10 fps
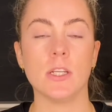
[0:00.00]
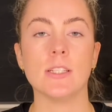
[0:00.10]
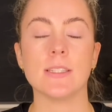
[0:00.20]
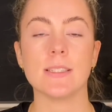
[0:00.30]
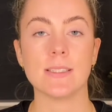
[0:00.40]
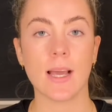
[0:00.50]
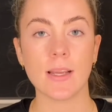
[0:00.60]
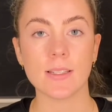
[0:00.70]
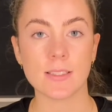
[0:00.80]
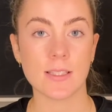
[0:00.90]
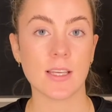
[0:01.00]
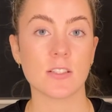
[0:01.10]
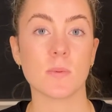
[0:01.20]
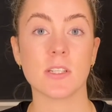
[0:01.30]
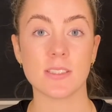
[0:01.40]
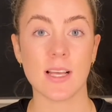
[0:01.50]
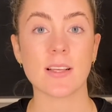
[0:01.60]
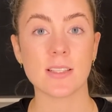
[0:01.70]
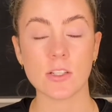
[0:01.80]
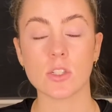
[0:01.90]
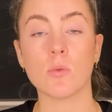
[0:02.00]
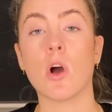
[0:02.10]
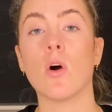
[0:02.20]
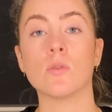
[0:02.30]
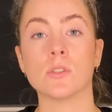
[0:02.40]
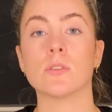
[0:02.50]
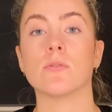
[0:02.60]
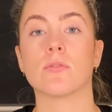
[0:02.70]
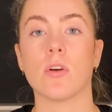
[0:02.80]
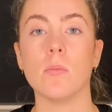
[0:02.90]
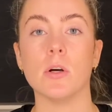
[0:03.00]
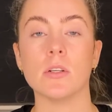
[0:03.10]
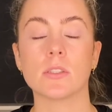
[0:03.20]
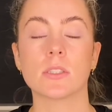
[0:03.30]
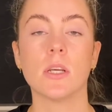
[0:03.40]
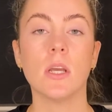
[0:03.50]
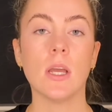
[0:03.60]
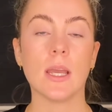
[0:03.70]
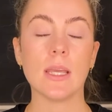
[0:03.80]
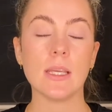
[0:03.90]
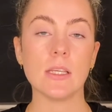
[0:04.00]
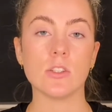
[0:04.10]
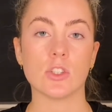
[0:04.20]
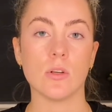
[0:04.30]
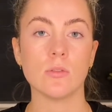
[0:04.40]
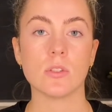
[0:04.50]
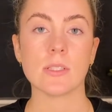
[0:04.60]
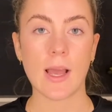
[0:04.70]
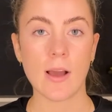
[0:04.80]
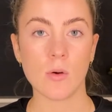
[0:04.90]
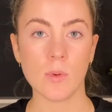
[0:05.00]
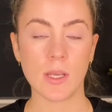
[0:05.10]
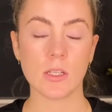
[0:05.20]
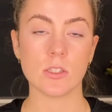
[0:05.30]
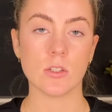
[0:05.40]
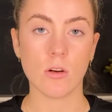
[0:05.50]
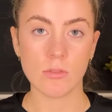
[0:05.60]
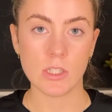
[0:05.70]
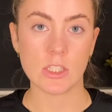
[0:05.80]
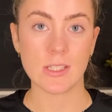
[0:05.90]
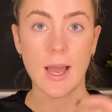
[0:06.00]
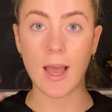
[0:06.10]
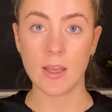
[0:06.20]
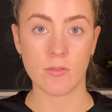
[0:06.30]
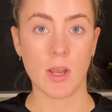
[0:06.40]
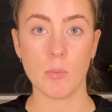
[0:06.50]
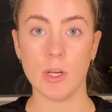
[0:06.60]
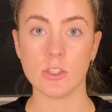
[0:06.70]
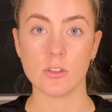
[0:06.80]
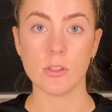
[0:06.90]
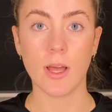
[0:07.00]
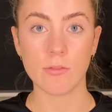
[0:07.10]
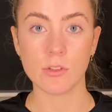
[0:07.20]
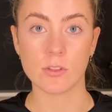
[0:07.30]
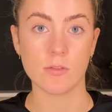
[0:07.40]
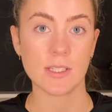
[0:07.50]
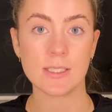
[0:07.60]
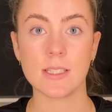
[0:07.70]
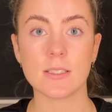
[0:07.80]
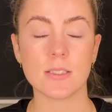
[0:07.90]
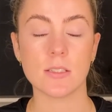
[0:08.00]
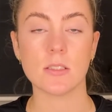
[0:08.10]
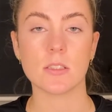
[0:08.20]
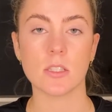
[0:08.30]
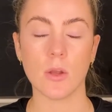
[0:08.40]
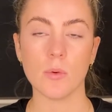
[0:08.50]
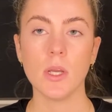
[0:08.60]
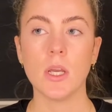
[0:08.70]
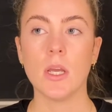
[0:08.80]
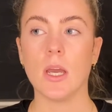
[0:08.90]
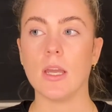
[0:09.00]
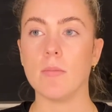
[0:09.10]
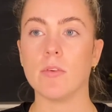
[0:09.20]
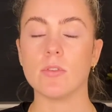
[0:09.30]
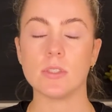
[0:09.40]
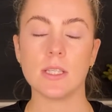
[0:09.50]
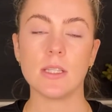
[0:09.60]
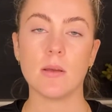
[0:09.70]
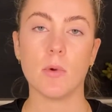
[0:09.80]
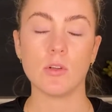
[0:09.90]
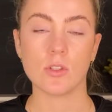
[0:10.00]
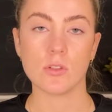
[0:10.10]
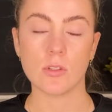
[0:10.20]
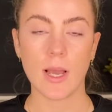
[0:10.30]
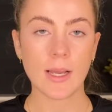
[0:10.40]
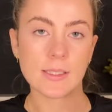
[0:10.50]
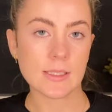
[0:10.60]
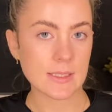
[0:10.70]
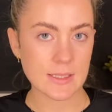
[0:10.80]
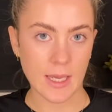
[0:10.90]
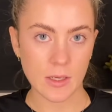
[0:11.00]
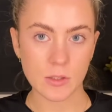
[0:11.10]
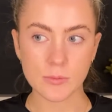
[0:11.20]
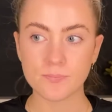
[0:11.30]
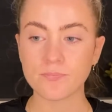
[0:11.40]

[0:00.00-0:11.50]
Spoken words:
and desire to things, because that's actually what holds them from us. He shows us how we can start reaching the higher vibrational levels of existence. So if you've seen the emotional guidance scale,